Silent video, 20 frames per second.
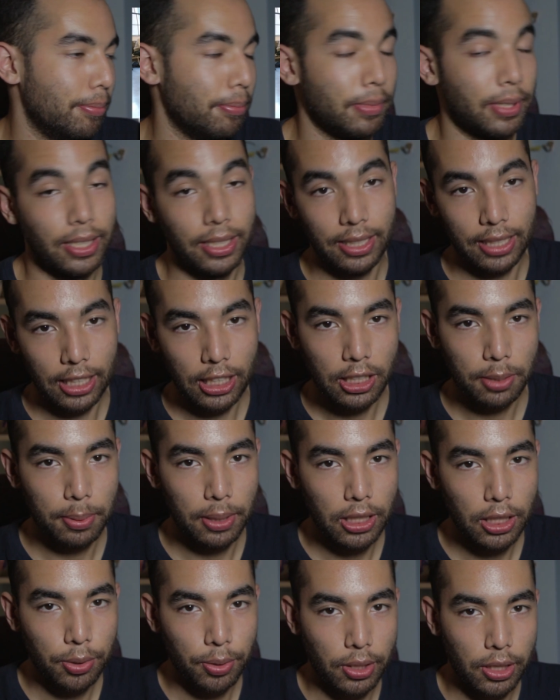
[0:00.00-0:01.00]
This next
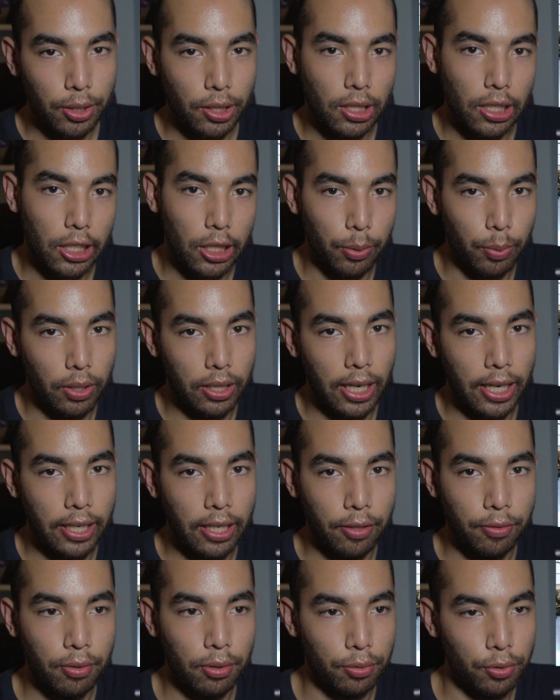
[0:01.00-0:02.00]
piece was another one I
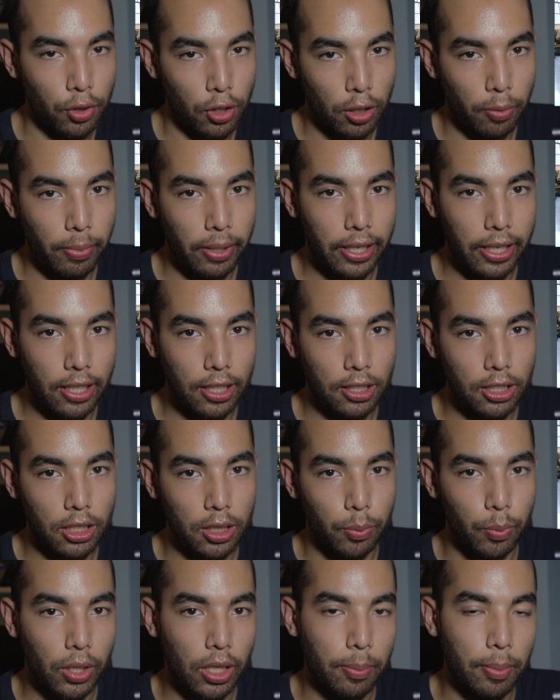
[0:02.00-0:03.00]
did for Photomedia,
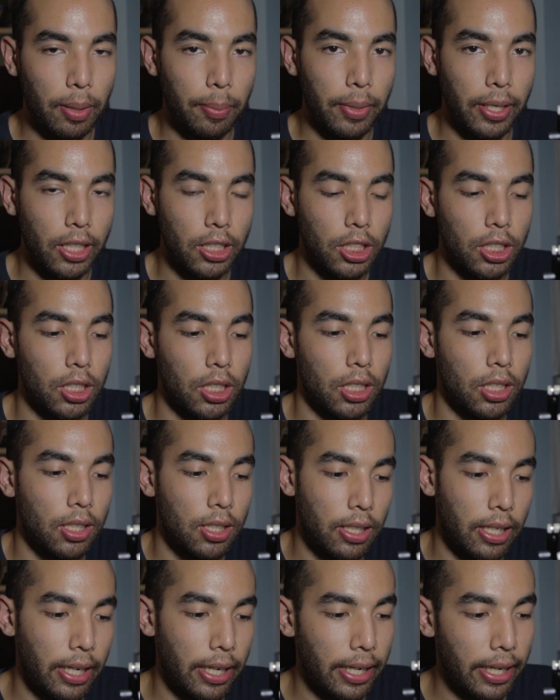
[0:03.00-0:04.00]
so one in my
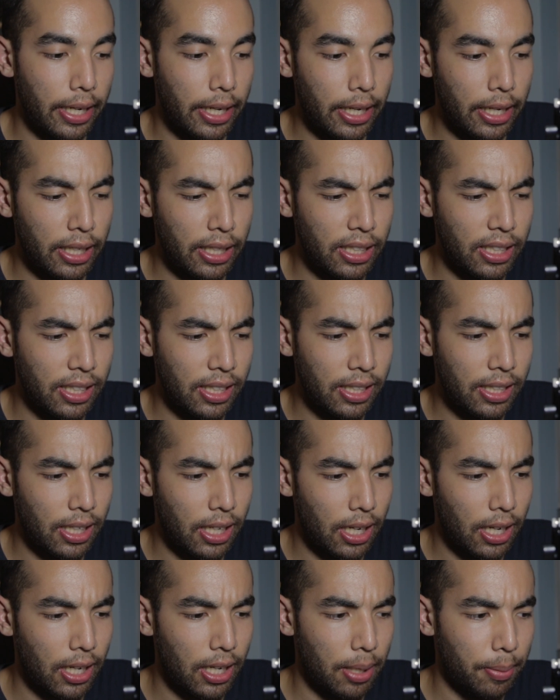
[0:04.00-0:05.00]
major, and
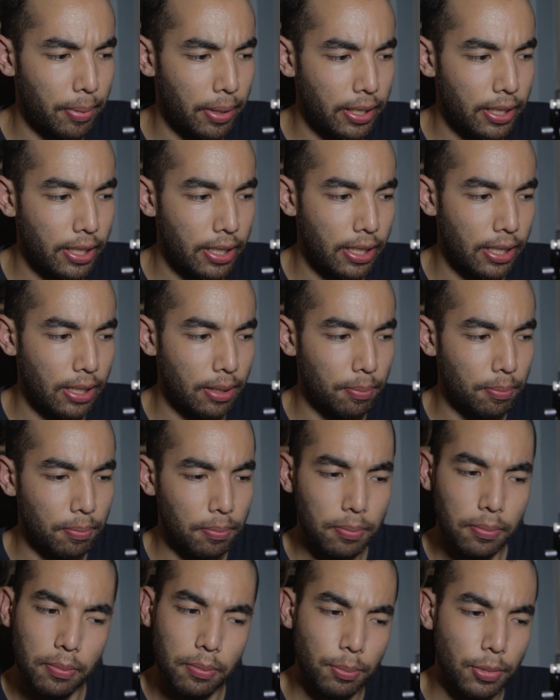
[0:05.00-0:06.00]
I did it
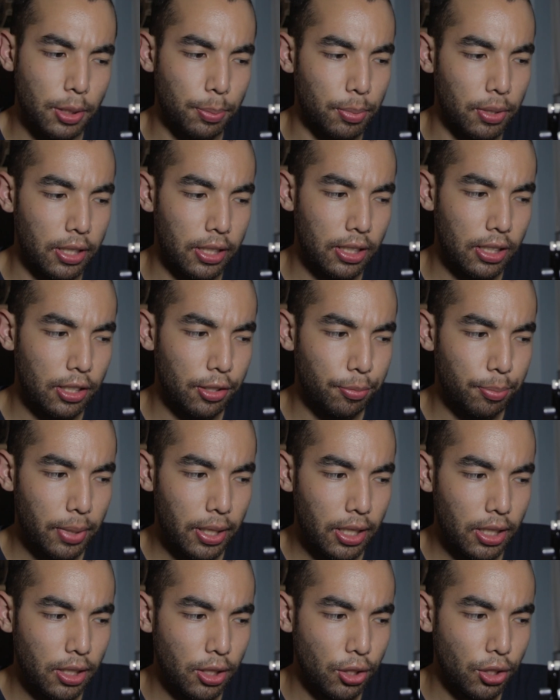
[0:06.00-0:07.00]
spring of
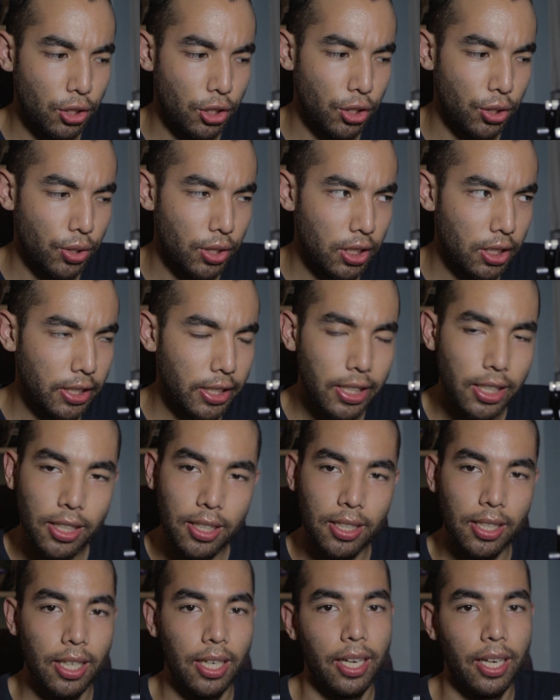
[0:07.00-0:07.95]
my junior year,